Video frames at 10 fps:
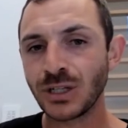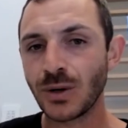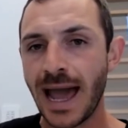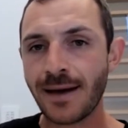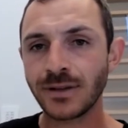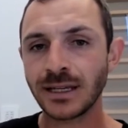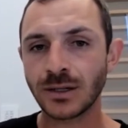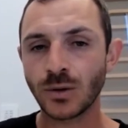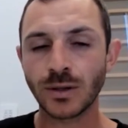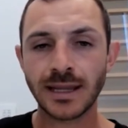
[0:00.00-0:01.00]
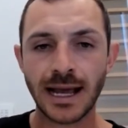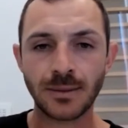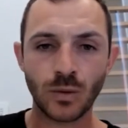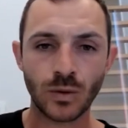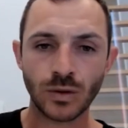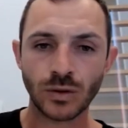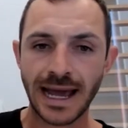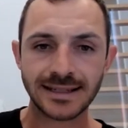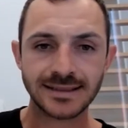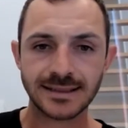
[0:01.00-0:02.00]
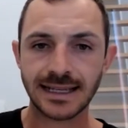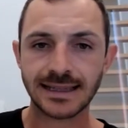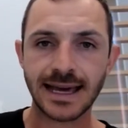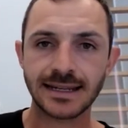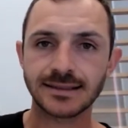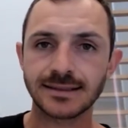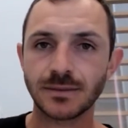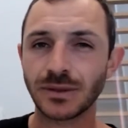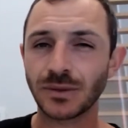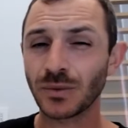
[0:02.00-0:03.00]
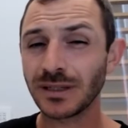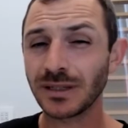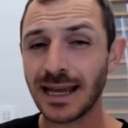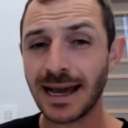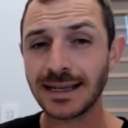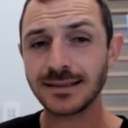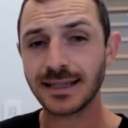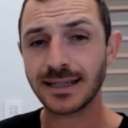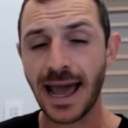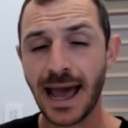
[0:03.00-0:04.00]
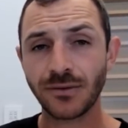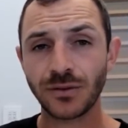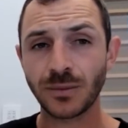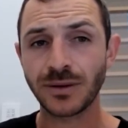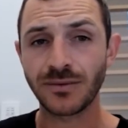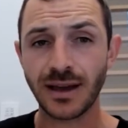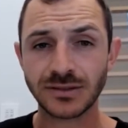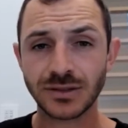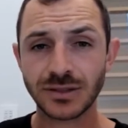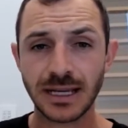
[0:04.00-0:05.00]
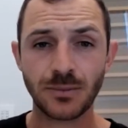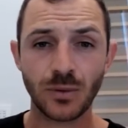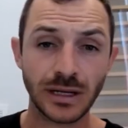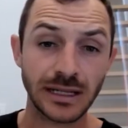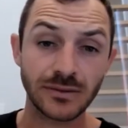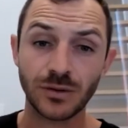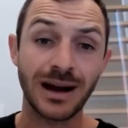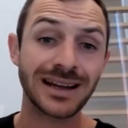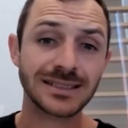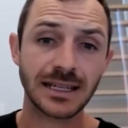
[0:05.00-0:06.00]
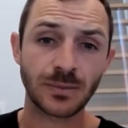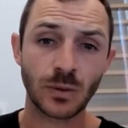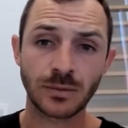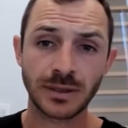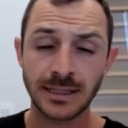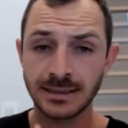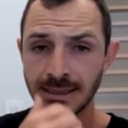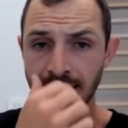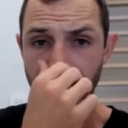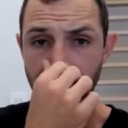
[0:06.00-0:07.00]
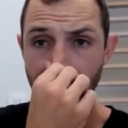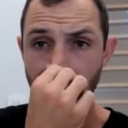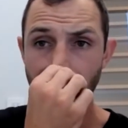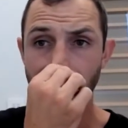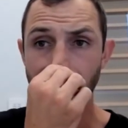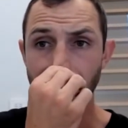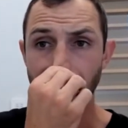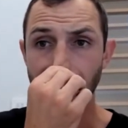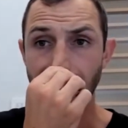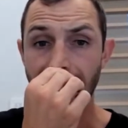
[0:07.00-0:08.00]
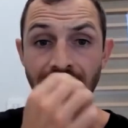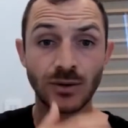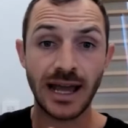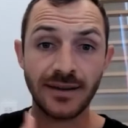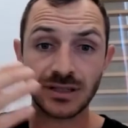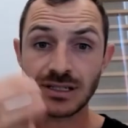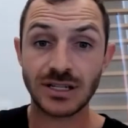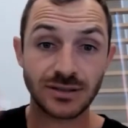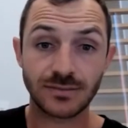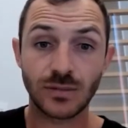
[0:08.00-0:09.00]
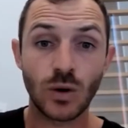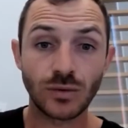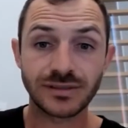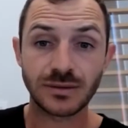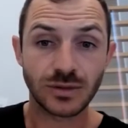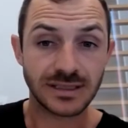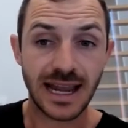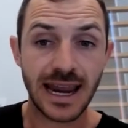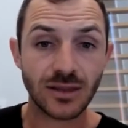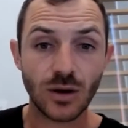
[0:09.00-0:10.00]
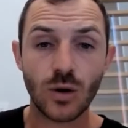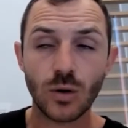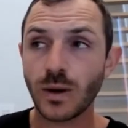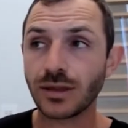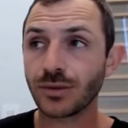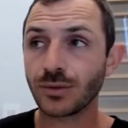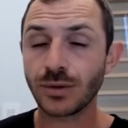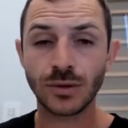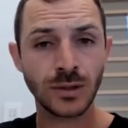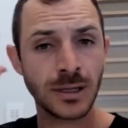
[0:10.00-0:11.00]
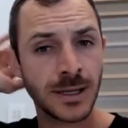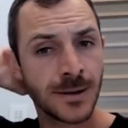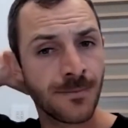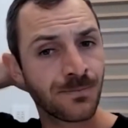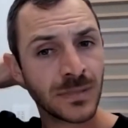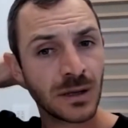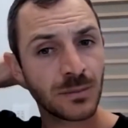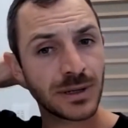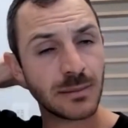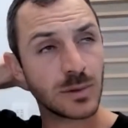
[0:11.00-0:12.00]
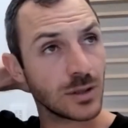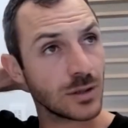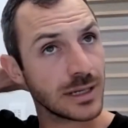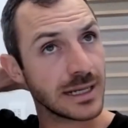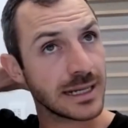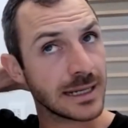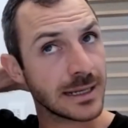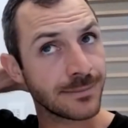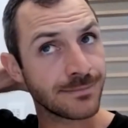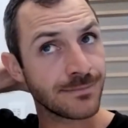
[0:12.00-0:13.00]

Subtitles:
having an online portal and access like that is something really nice to have from an investor standpoint, even from my standpoint, because I don't have to just hold someone's hand the whole way through. But I'm learning